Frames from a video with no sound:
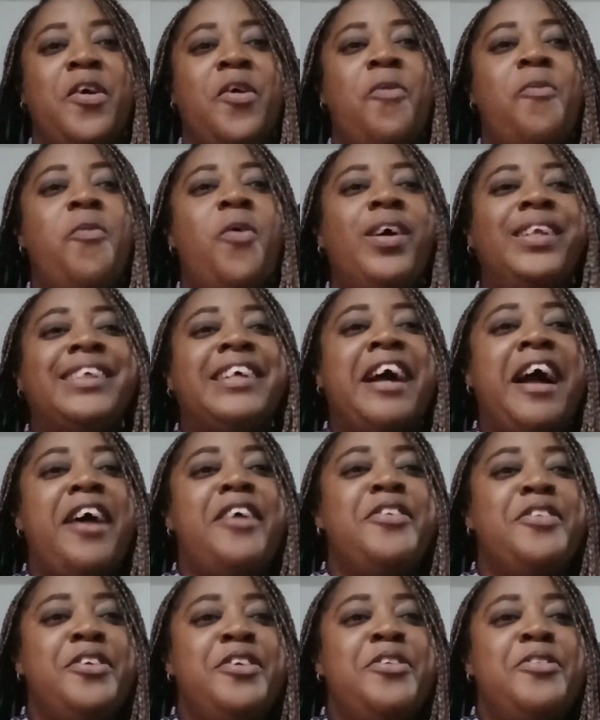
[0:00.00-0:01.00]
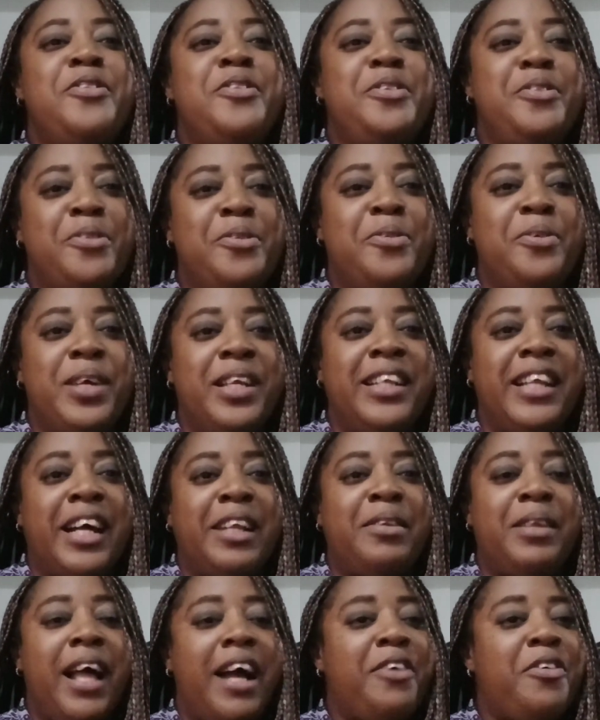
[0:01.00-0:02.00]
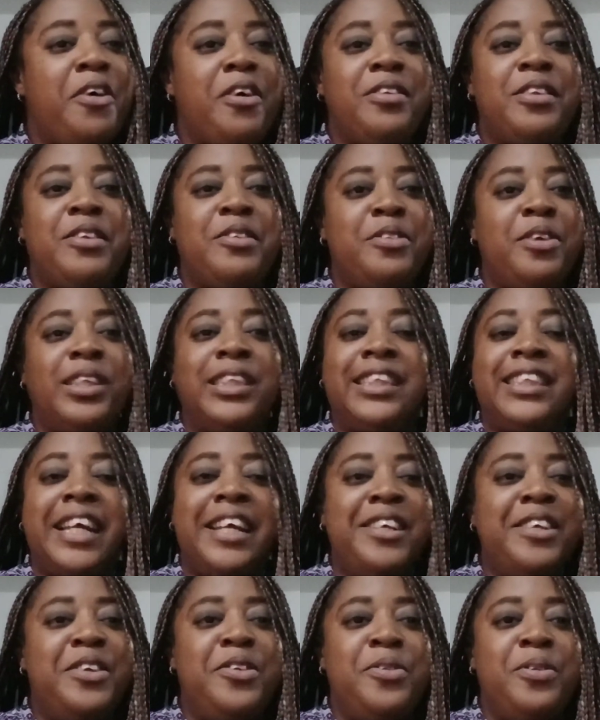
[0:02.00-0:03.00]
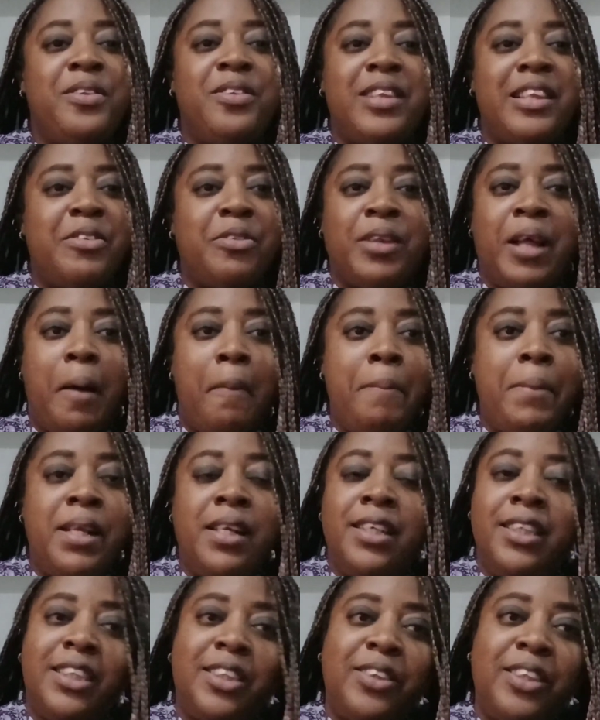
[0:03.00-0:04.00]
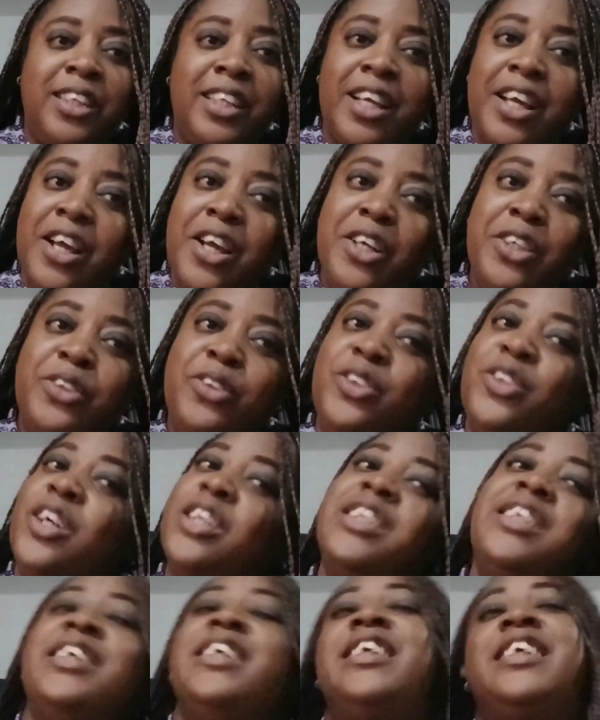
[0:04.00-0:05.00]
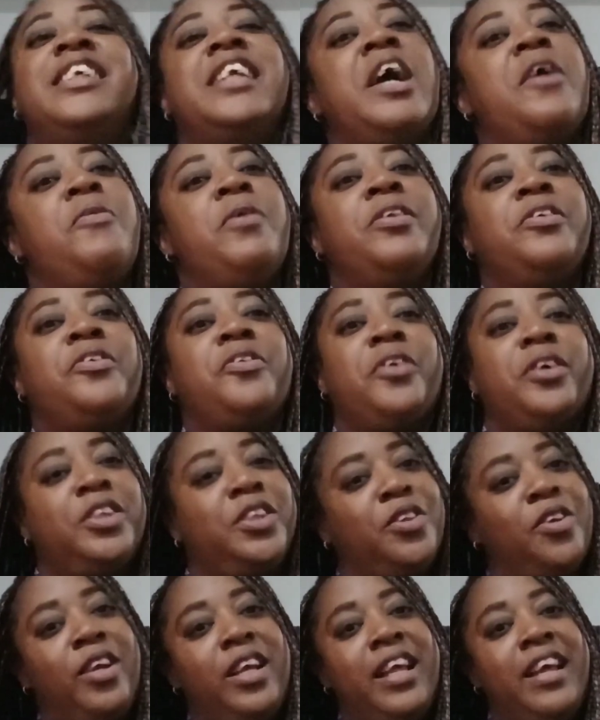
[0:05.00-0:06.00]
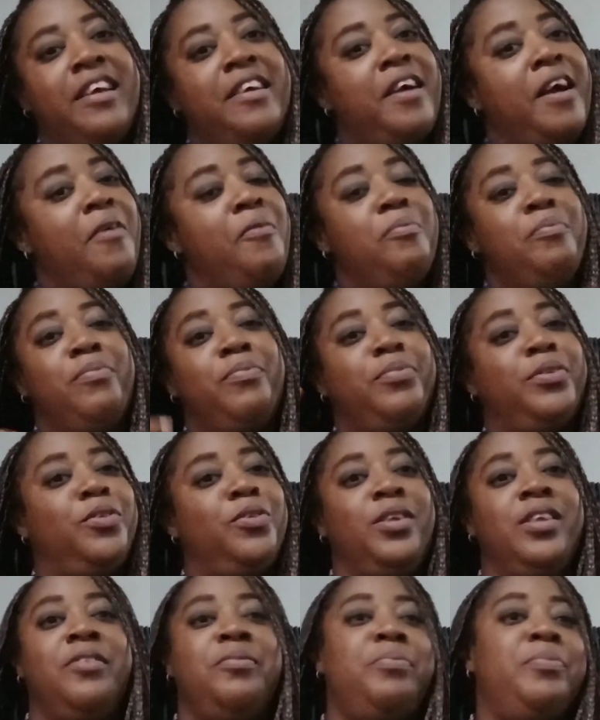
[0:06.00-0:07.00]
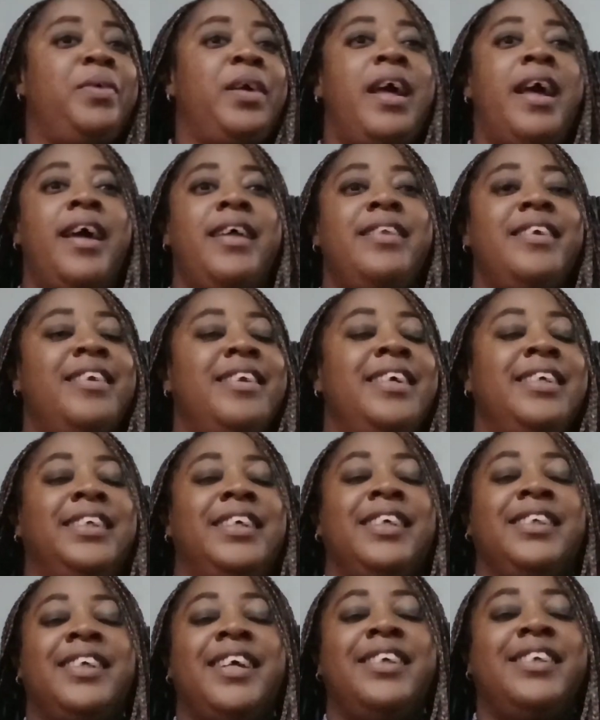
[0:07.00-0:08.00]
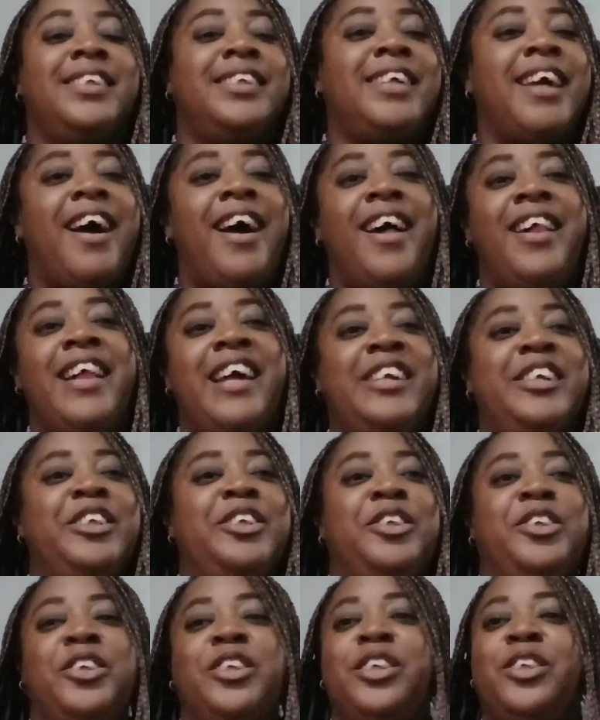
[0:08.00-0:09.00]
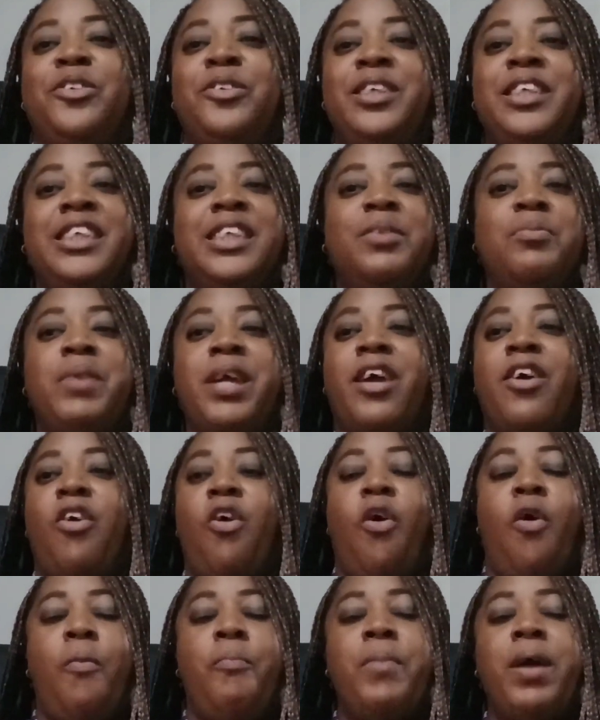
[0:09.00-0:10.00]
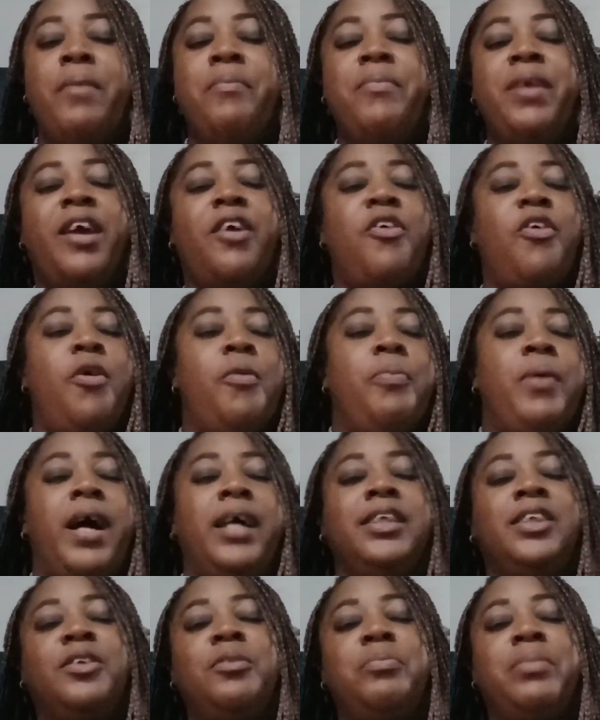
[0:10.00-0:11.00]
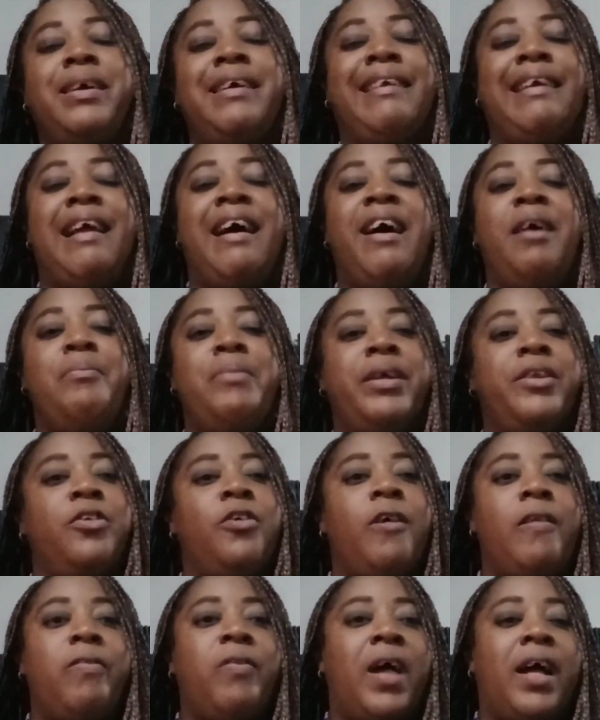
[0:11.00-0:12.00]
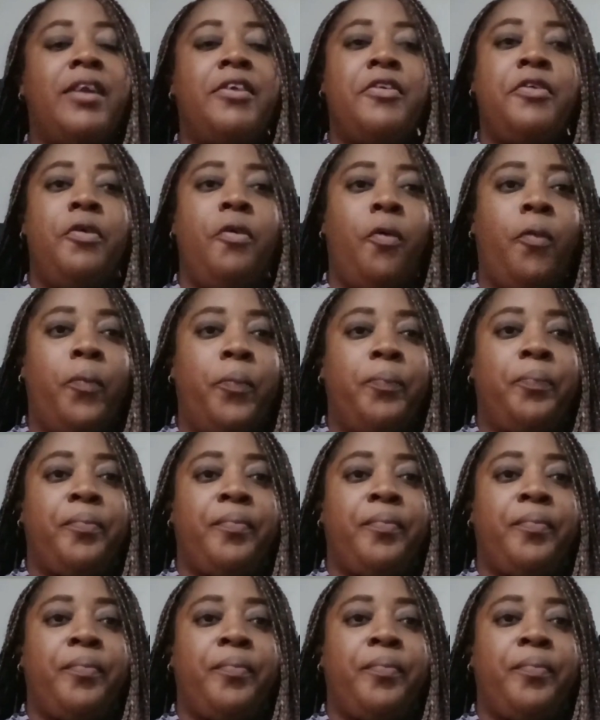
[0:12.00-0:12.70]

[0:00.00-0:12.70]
What can you do in that God did not send you into that ministry to just sit down and cross your leg and do the latest style. I need to just do this makeup. My makeup has to be glam and all that. No.